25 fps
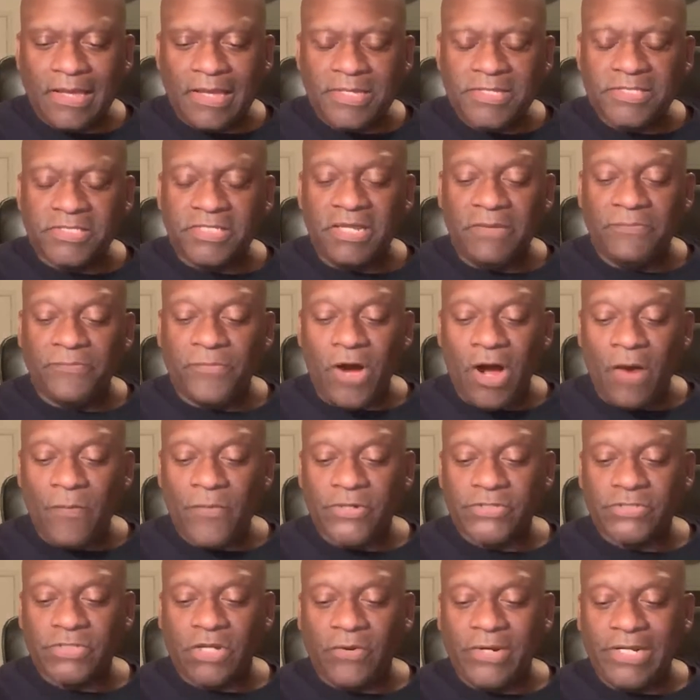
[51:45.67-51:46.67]
Steve
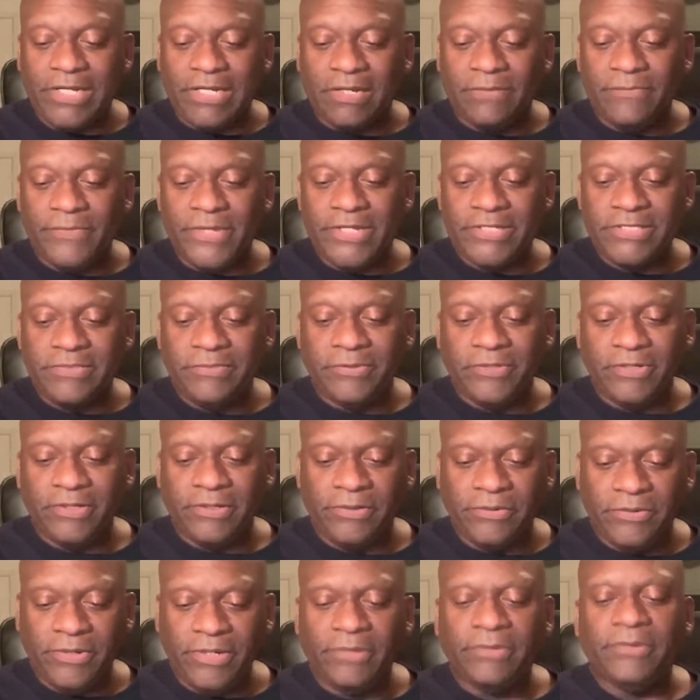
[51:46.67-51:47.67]
Ballmer is already committed to
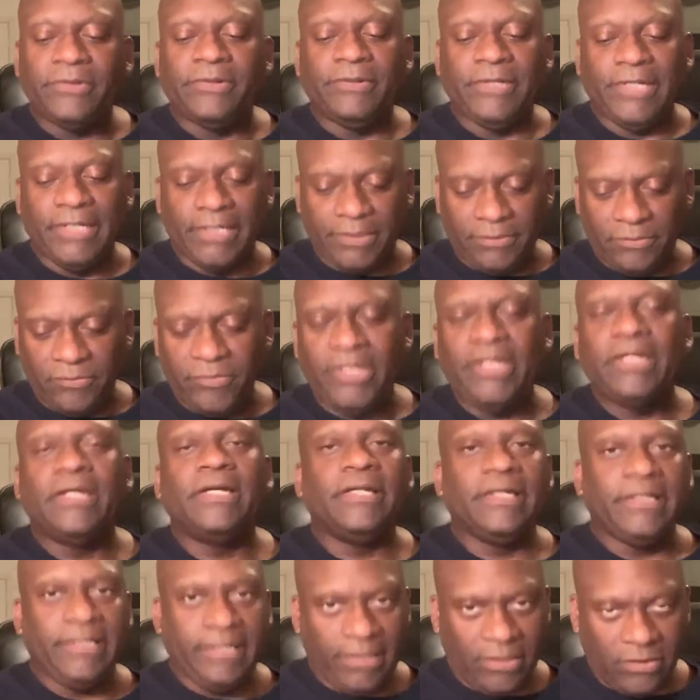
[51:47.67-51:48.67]
building a new
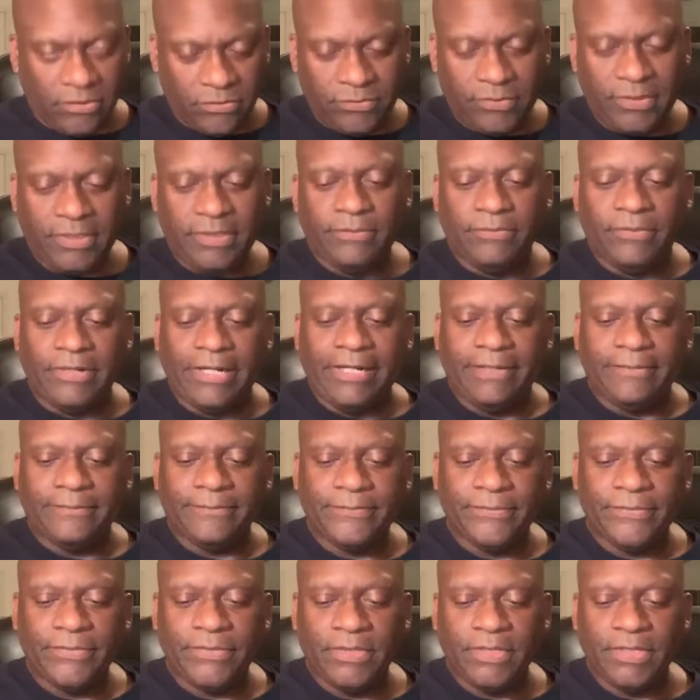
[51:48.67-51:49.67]
arena in Inglewood, right?
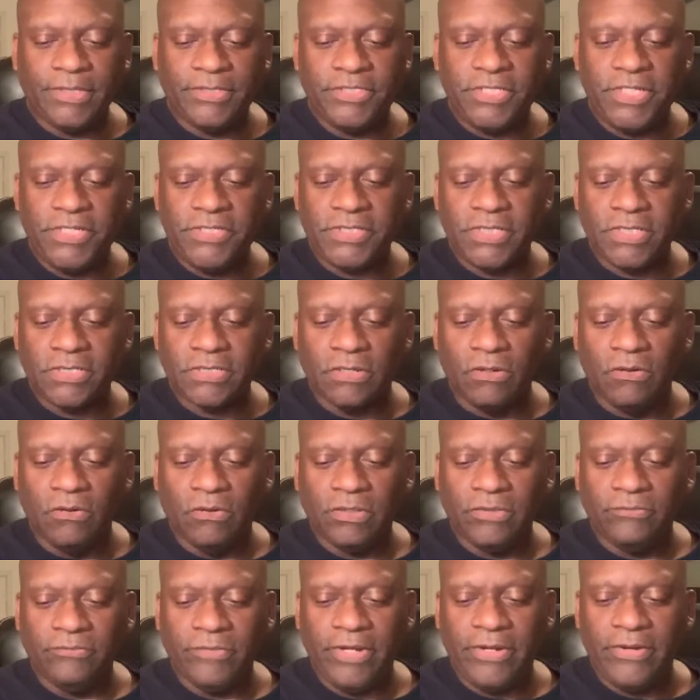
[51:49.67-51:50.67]
Uh, she says
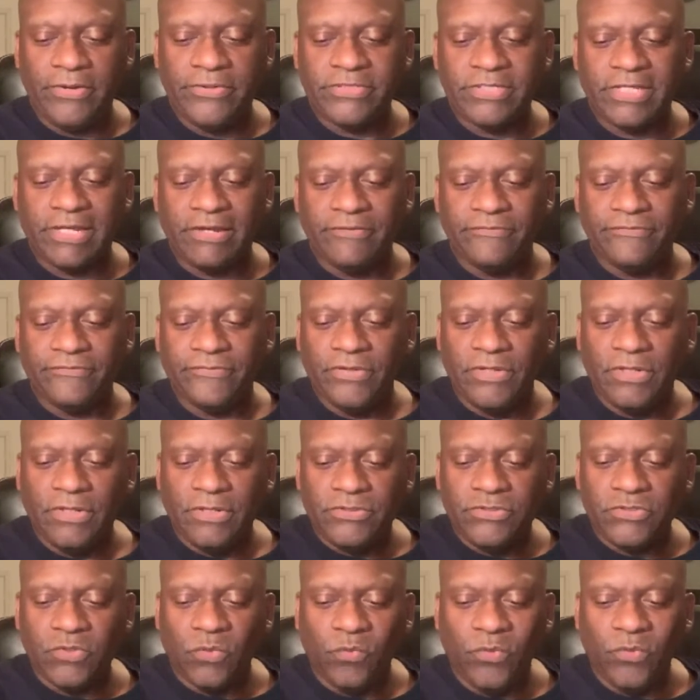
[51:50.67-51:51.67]
Oakland Raiders have
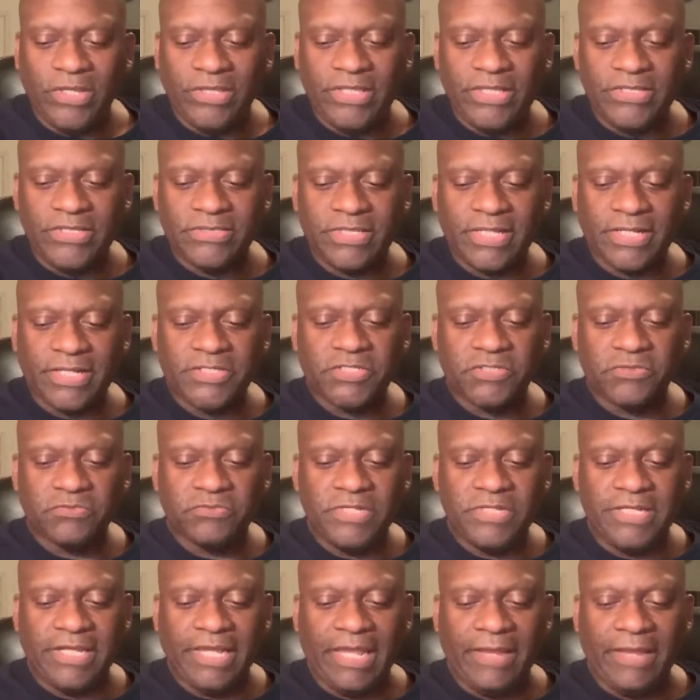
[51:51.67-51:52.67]
to win these next
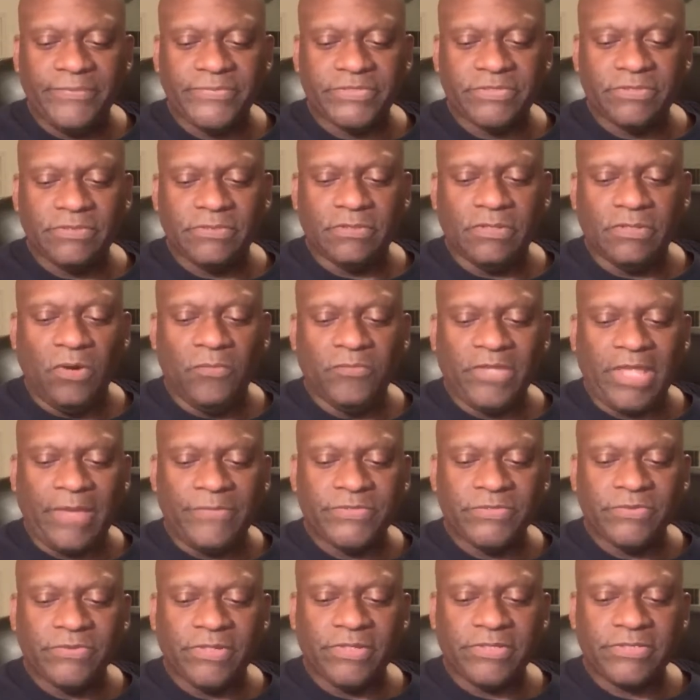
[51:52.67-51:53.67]
three games, home
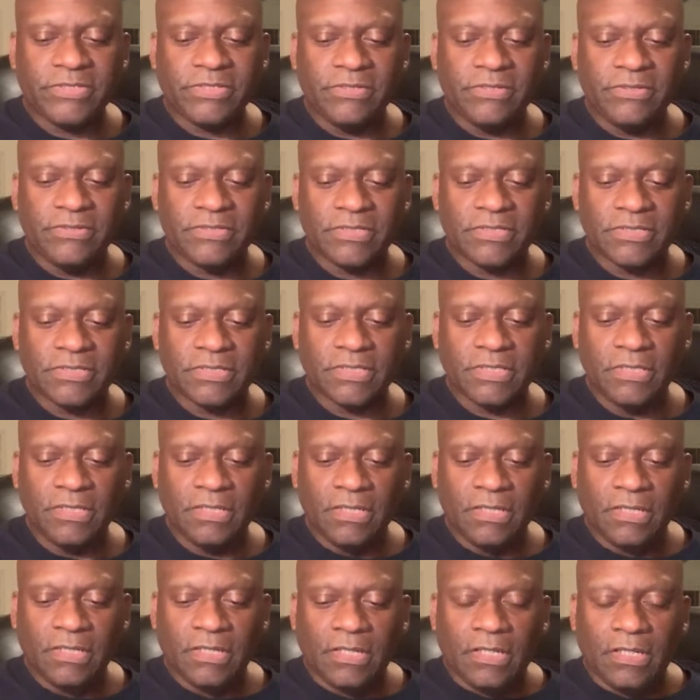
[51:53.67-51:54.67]
games, no excuses.
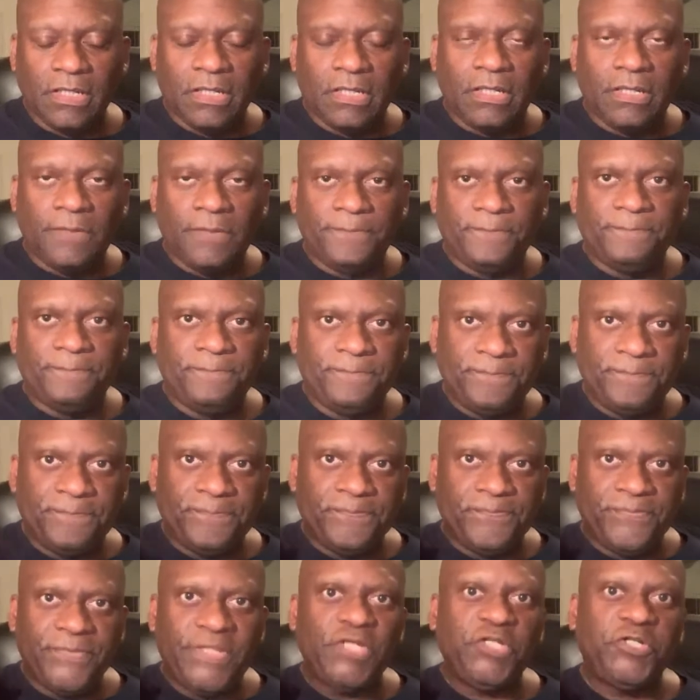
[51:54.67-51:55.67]

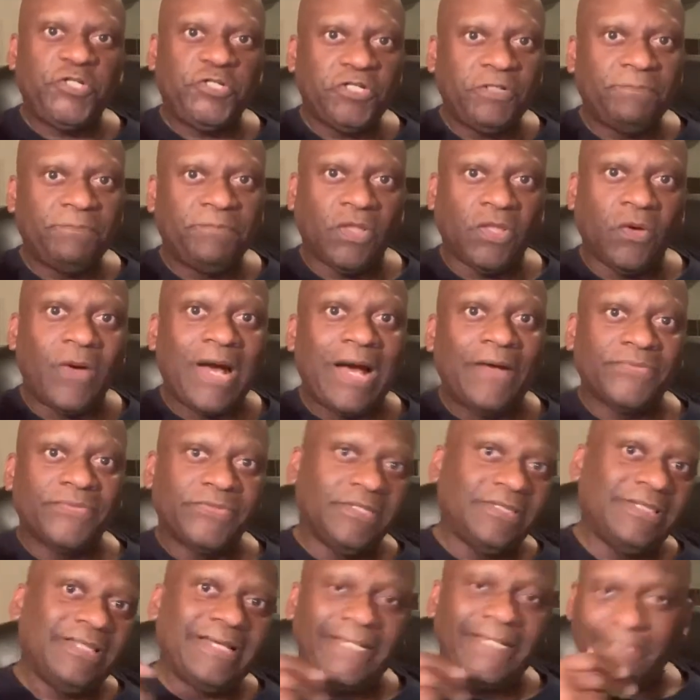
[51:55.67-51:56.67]
They should blow out
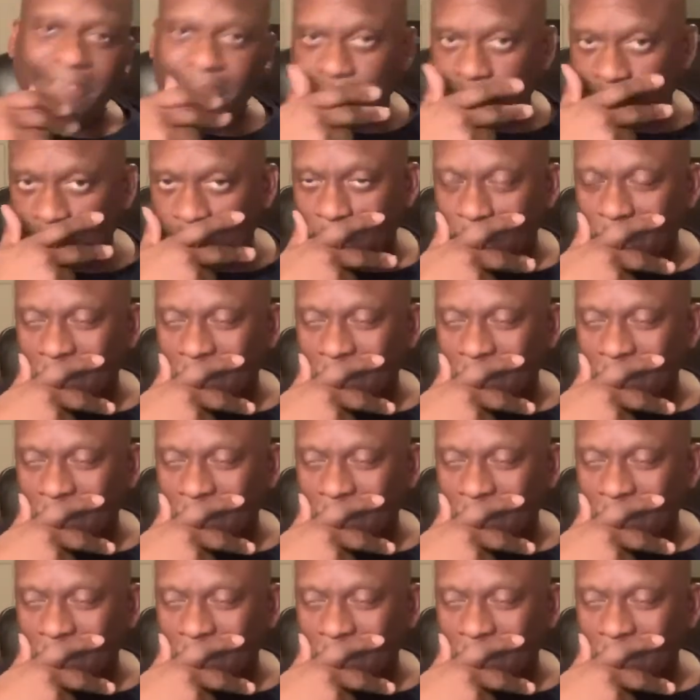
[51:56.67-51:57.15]
the Lions.